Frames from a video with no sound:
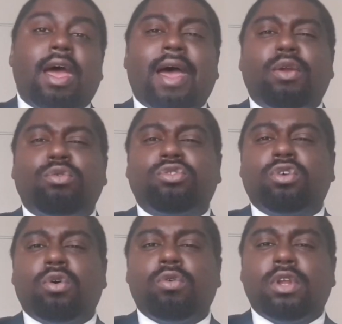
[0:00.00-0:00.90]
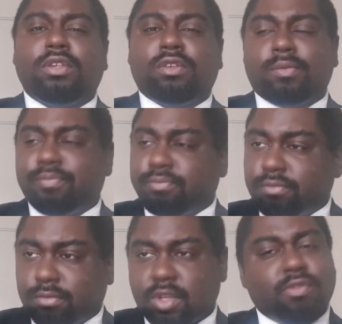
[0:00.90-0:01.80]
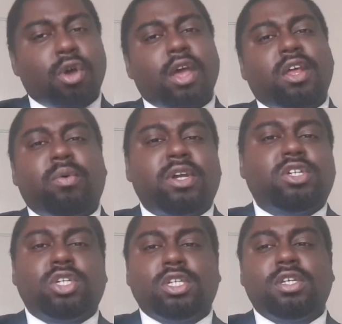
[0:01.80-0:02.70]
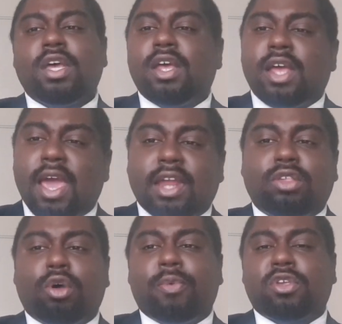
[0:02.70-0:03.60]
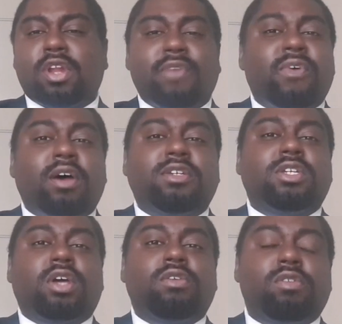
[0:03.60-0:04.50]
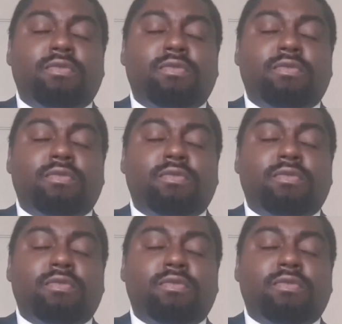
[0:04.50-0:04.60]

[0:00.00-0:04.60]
And also, listen, if you've got any questions, any topics you'd like for us to discuss in